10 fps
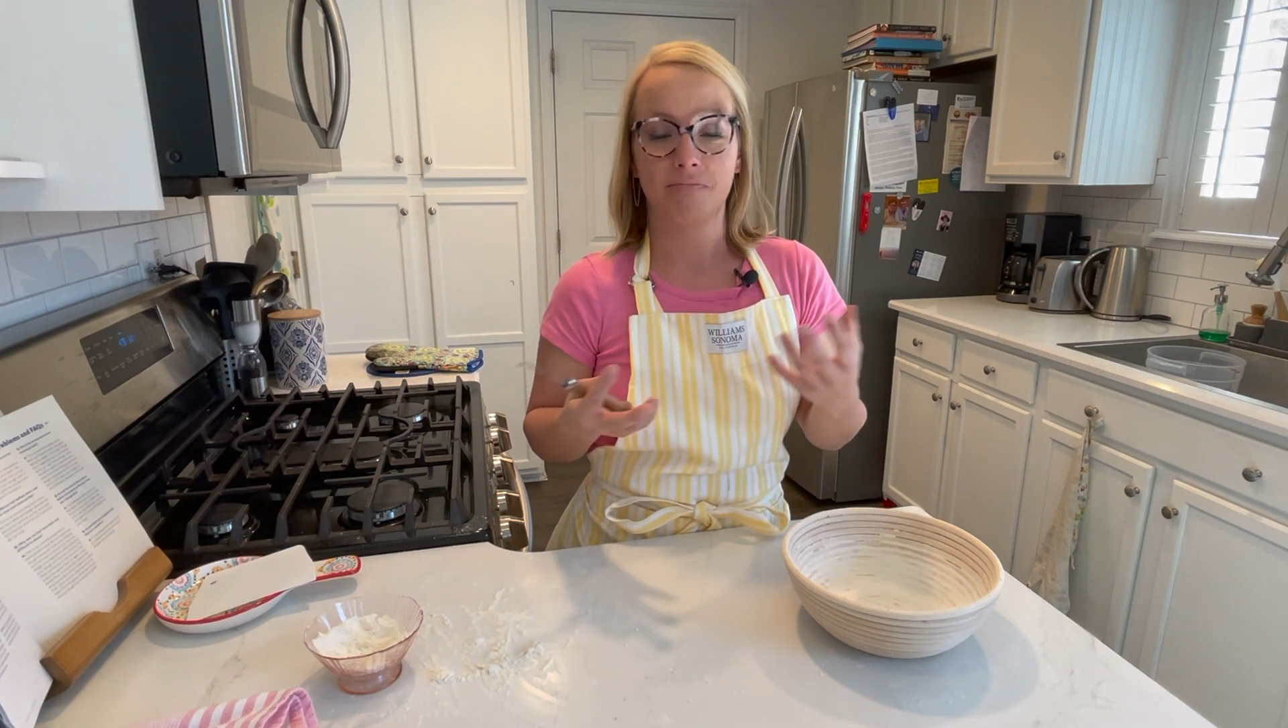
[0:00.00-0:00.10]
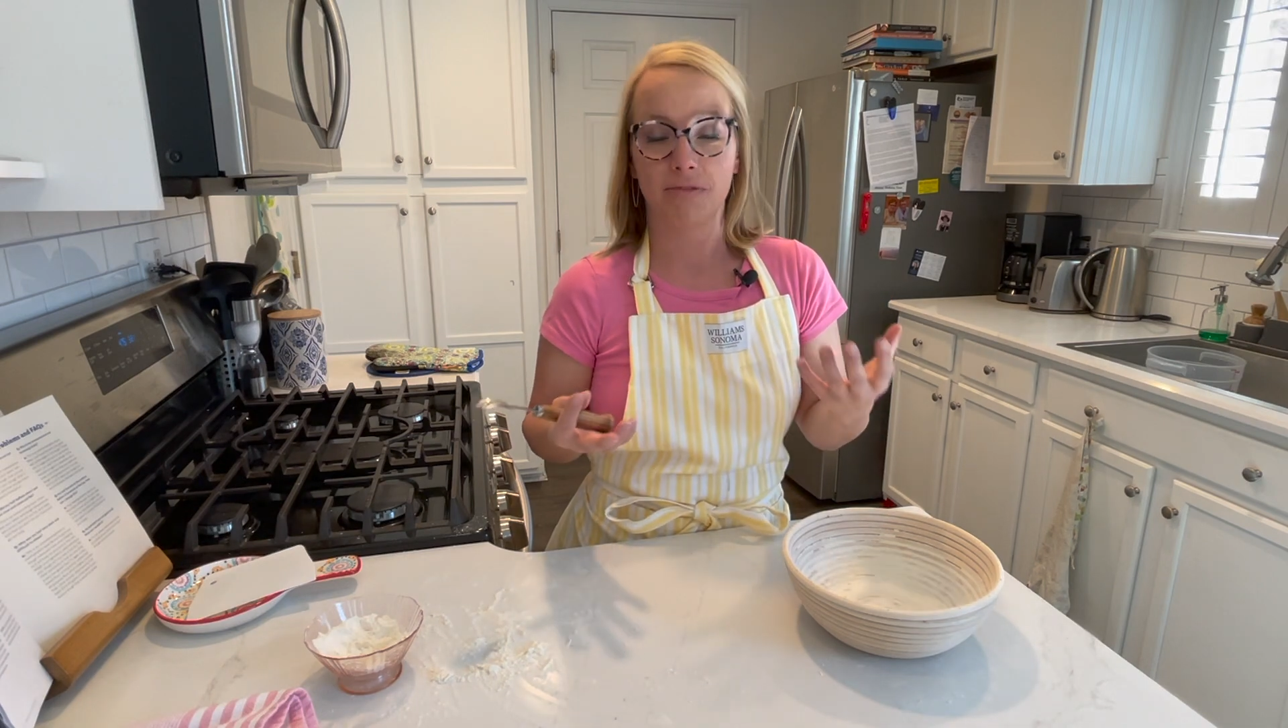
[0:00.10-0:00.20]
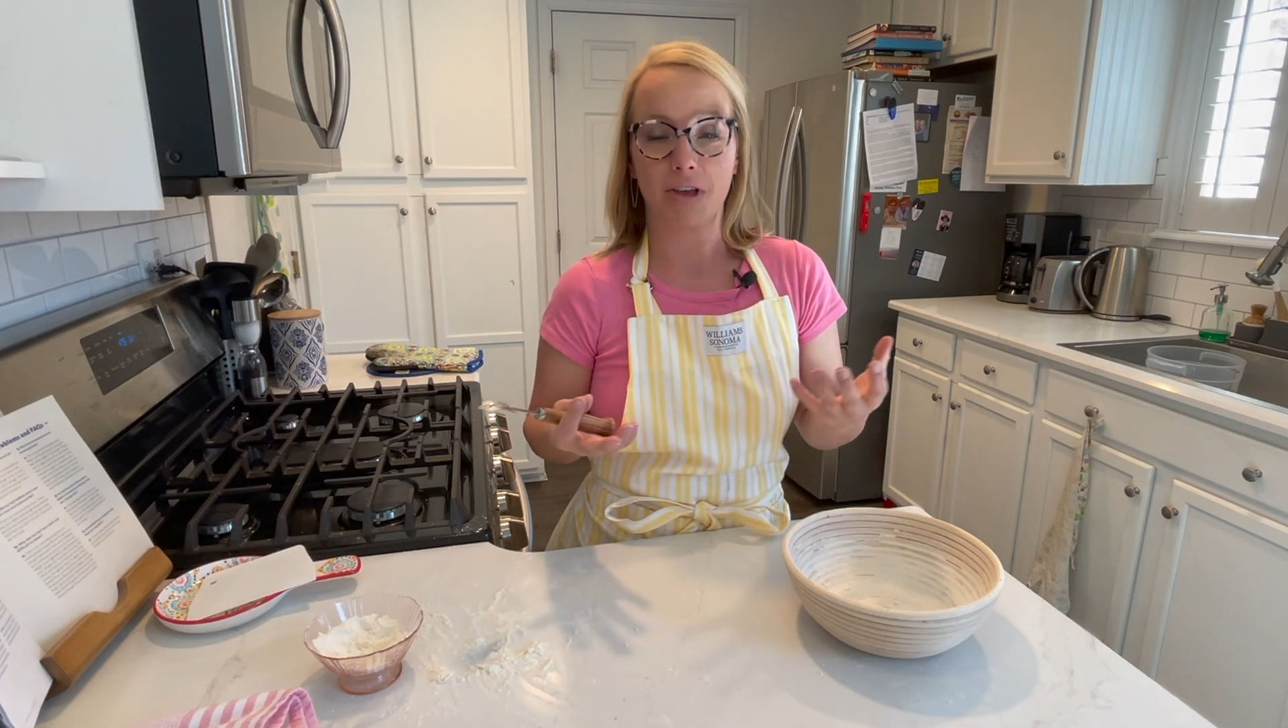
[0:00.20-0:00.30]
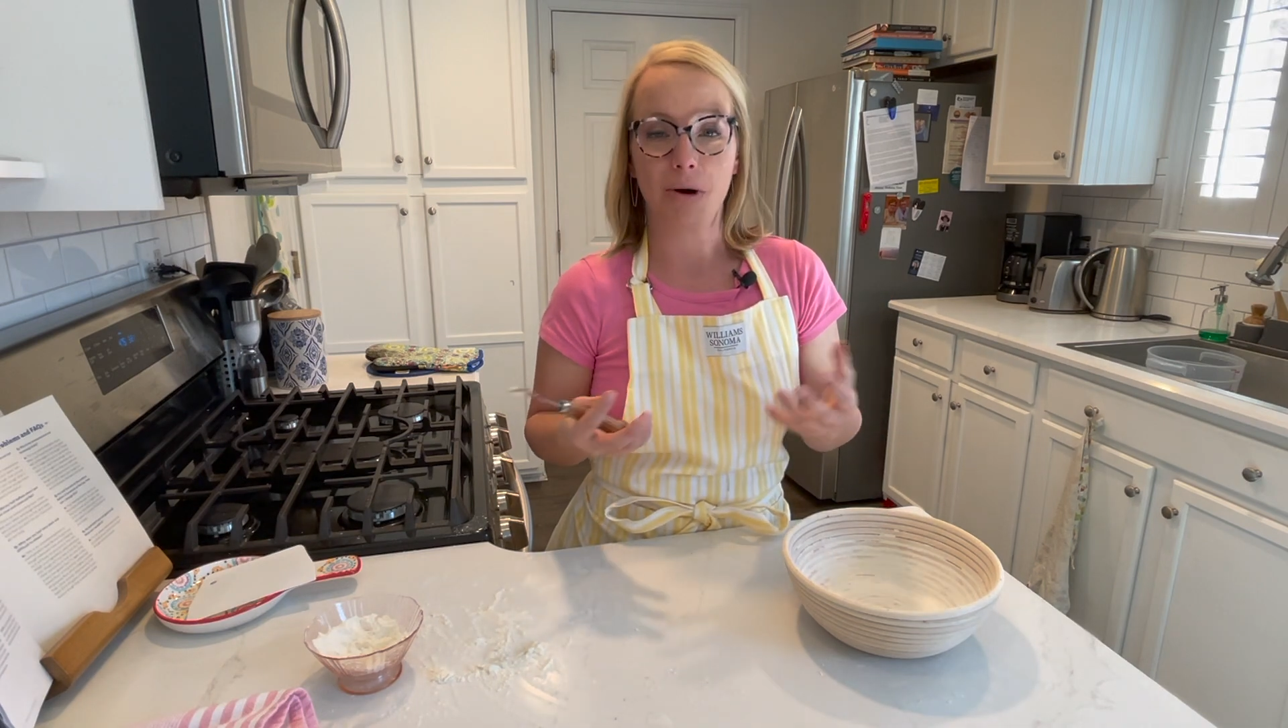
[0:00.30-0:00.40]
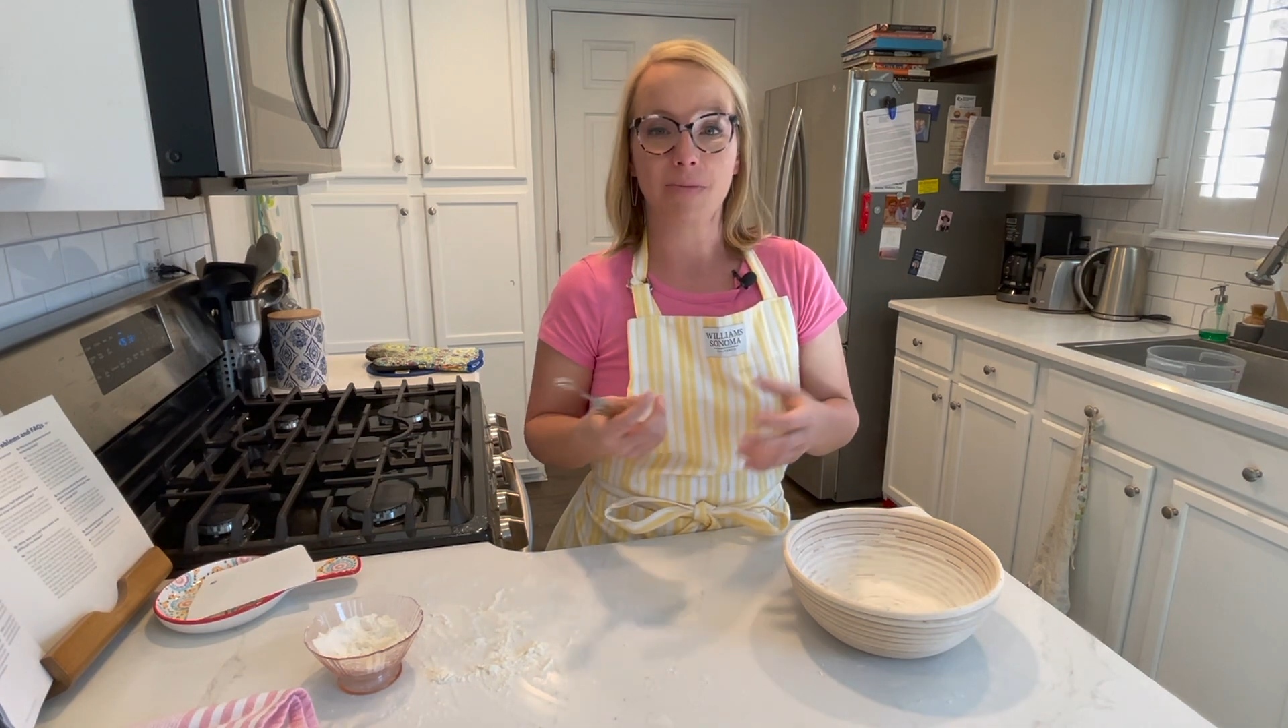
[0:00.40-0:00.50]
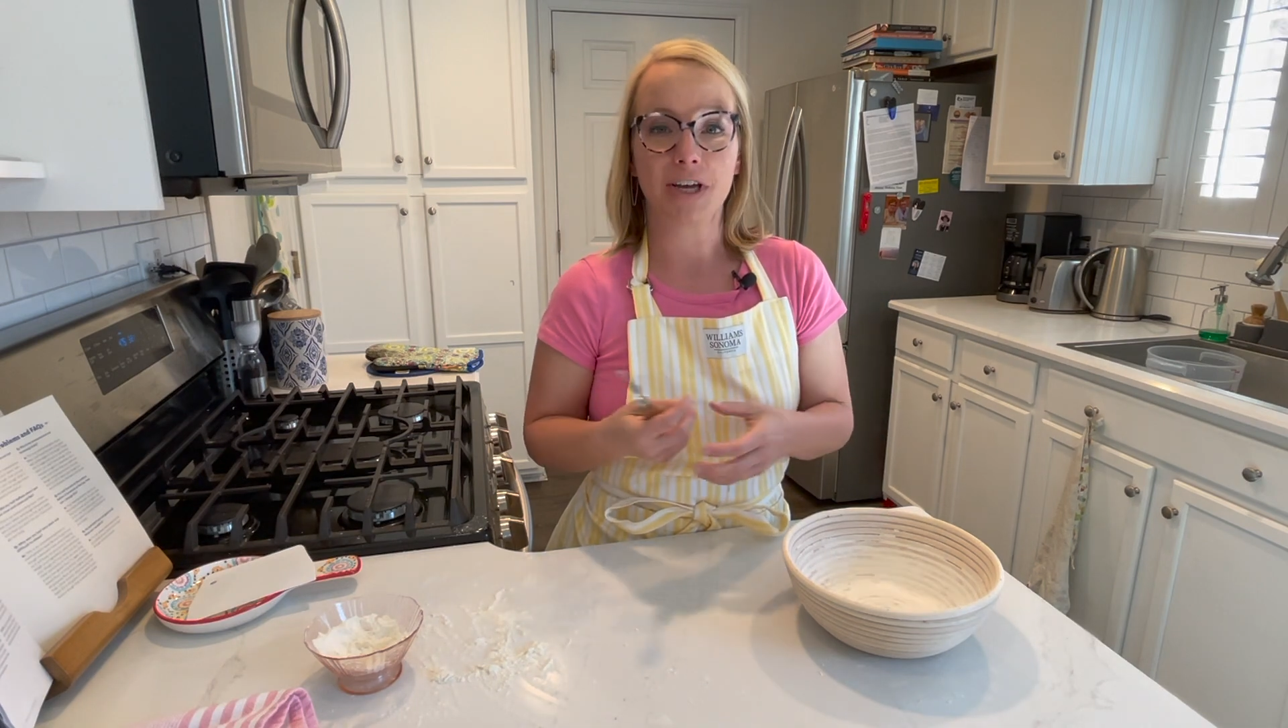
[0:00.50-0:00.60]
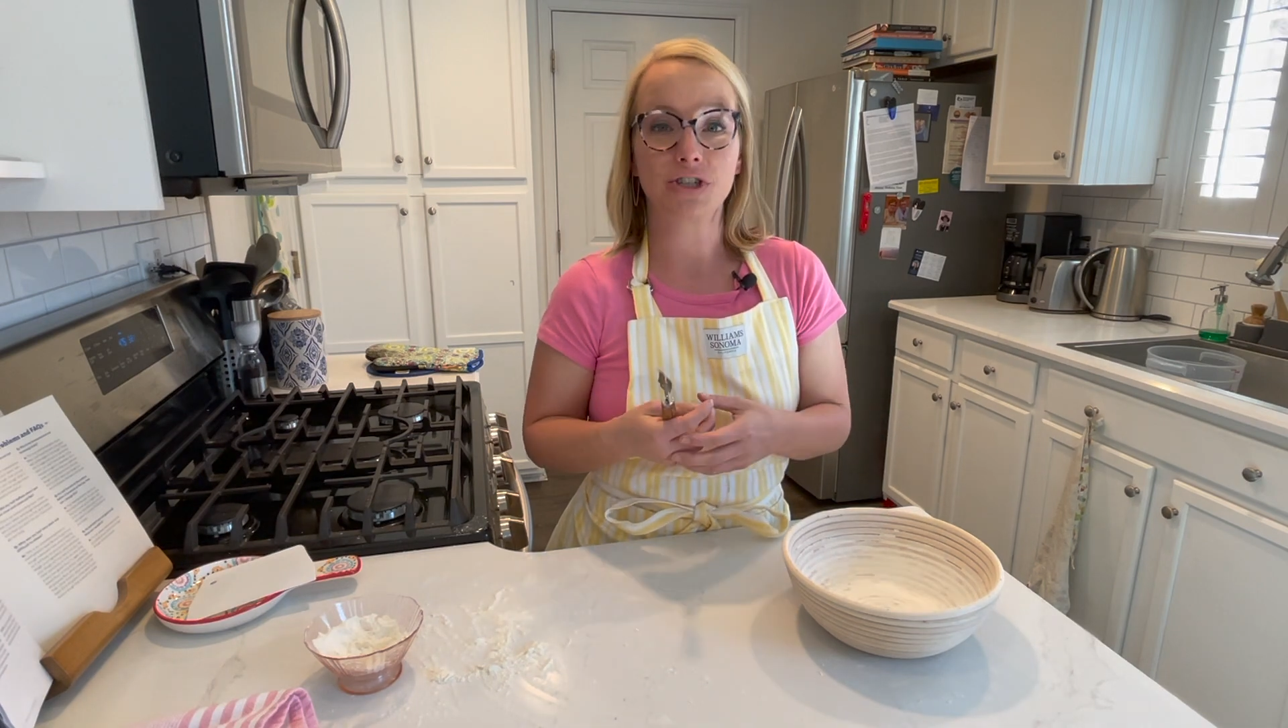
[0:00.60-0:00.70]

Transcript: So it